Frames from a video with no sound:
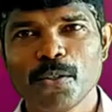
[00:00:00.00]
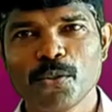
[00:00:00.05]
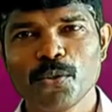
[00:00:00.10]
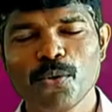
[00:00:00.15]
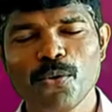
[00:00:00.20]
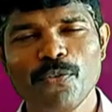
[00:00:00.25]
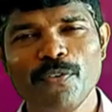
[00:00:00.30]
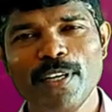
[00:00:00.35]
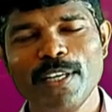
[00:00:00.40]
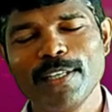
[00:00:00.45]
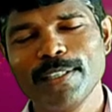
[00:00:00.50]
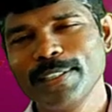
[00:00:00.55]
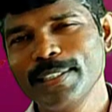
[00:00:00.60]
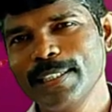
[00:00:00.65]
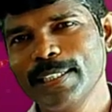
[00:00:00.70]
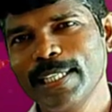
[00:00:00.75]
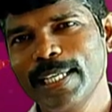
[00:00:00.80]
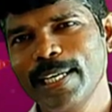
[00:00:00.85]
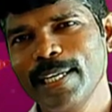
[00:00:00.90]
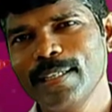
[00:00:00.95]
So we
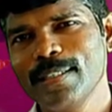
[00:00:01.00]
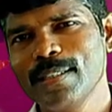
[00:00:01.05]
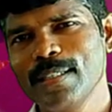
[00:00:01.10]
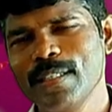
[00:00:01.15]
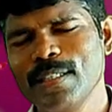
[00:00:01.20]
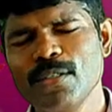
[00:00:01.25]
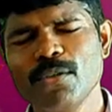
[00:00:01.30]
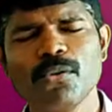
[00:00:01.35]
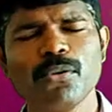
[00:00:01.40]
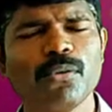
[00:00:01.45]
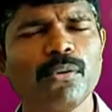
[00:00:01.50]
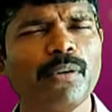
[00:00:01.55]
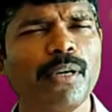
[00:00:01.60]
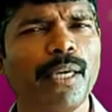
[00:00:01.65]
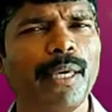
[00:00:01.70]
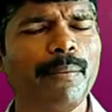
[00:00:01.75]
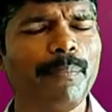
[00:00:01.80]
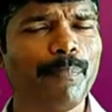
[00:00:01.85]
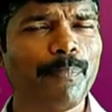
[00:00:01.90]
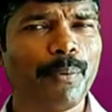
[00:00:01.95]
learned that due to
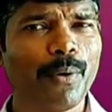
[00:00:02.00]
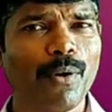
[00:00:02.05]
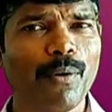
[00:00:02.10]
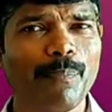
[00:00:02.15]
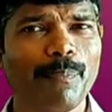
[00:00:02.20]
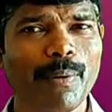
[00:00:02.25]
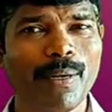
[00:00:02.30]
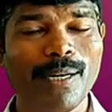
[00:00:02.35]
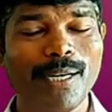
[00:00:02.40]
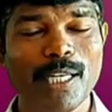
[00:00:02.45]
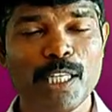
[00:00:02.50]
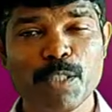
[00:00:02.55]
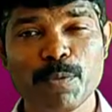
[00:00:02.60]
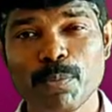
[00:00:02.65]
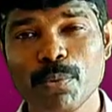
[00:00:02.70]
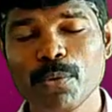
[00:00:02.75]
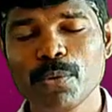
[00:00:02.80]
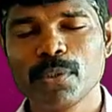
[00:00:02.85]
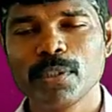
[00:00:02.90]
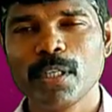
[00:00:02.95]
improper
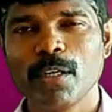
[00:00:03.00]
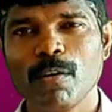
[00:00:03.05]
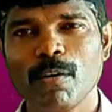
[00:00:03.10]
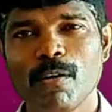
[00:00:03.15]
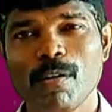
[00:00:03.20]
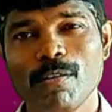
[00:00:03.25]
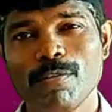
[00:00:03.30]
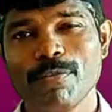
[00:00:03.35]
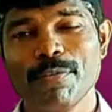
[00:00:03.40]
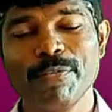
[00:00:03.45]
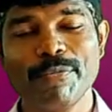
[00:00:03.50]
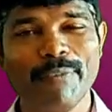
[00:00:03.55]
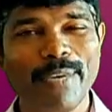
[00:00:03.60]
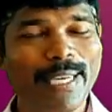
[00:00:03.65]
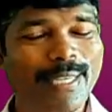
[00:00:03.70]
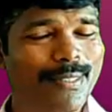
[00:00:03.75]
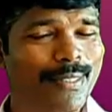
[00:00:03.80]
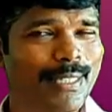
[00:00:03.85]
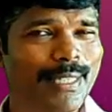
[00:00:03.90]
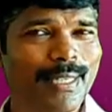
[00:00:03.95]
disposal of
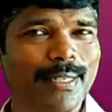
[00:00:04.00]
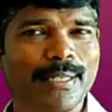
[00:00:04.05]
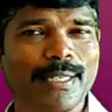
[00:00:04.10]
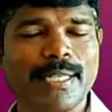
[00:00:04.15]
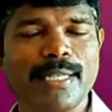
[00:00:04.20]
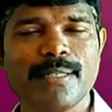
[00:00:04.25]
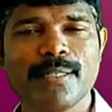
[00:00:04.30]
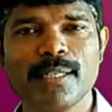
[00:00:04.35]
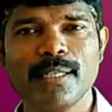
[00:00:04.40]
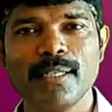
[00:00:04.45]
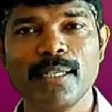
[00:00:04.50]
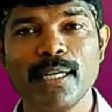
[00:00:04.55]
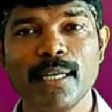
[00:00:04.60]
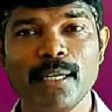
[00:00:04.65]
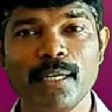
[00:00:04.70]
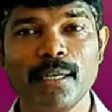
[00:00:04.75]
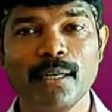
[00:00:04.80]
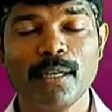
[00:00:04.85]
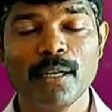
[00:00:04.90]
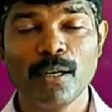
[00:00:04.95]
waste
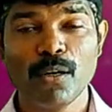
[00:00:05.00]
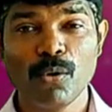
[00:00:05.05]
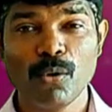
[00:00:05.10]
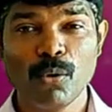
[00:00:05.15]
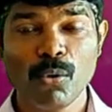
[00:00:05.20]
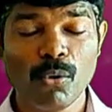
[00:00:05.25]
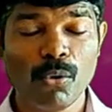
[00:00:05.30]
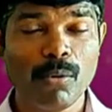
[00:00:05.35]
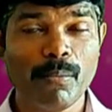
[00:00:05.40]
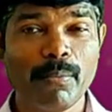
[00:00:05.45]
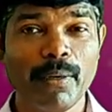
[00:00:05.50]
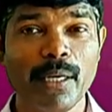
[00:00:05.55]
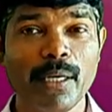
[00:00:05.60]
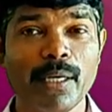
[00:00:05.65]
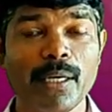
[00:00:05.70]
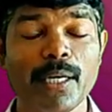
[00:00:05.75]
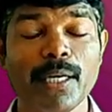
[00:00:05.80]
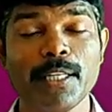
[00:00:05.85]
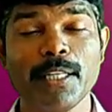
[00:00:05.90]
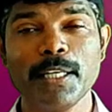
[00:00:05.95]
generated in our home
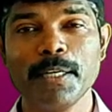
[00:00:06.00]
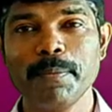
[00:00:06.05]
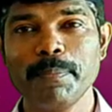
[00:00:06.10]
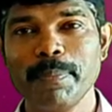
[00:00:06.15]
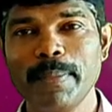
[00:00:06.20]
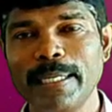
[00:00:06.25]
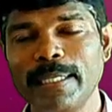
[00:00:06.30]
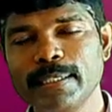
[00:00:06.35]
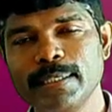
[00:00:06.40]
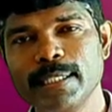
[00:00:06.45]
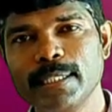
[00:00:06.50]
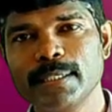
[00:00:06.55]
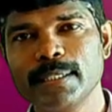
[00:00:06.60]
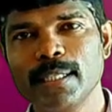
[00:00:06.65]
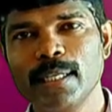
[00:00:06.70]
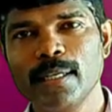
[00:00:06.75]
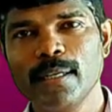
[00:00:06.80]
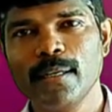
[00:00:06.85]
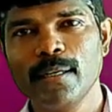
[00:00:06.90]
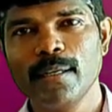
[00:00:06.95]
and other places,
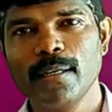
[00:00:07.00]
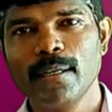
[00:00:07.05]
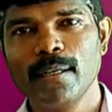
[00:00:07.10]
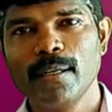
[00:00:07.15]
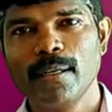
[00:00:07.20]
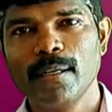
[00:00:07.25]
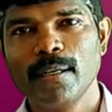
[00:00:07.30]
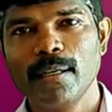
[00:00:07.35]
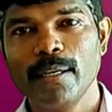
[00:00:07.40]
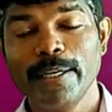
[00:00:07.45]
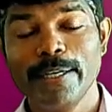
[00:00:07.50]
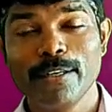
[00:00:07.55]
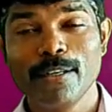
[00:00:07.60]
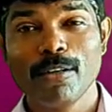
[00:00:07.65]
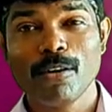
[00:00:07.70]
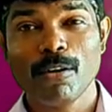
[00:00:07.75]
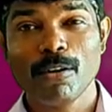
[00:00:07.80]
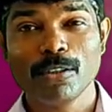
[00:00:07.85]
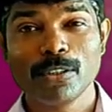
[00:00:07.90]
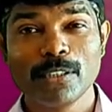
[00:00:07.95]

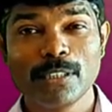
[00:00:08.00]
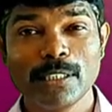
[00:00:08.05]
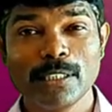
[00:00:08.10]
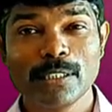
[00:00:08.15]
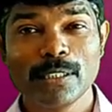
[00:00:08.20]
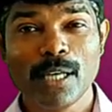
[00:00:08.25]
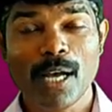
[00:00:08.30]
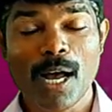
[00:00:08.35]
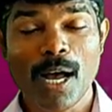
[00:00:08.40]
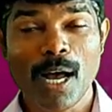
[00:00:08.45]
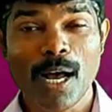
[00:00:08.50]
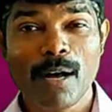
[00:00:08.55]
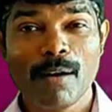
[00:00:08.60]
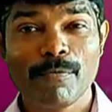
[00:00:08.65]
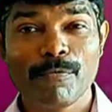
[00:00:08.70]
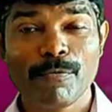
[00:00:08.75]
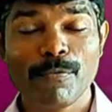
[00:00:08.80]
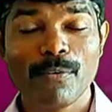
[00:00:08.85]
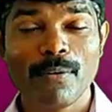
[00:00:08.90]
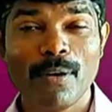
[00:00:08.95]
it causes
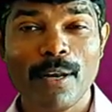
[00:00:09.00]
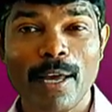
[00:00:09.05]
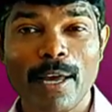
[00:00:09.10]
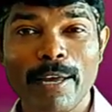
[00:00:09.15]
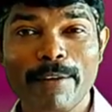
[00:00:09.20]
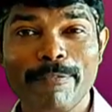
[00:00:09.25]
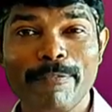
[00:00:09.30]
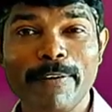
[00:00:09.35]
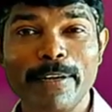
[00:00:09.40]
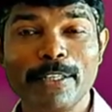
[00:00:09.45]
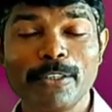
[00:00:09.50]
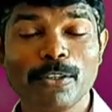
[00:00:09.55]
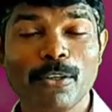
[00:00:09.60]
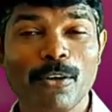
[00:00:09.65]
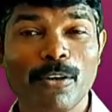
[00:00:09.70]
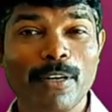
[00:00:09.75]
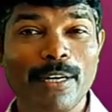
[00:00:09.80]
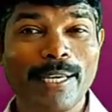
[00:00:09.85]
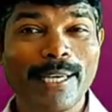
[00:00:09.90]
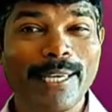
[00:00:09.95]
harmful effects
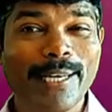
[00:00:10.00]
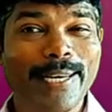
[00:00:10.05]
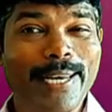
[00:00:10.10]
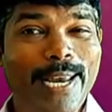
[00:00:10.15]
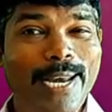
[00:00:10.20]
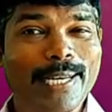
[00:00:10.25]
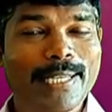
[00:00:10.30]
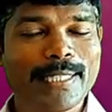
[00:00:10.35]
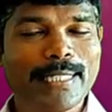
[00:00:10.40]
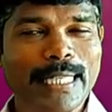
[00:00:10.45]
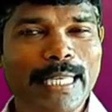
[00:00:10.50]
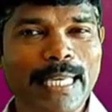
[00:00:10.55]
or creates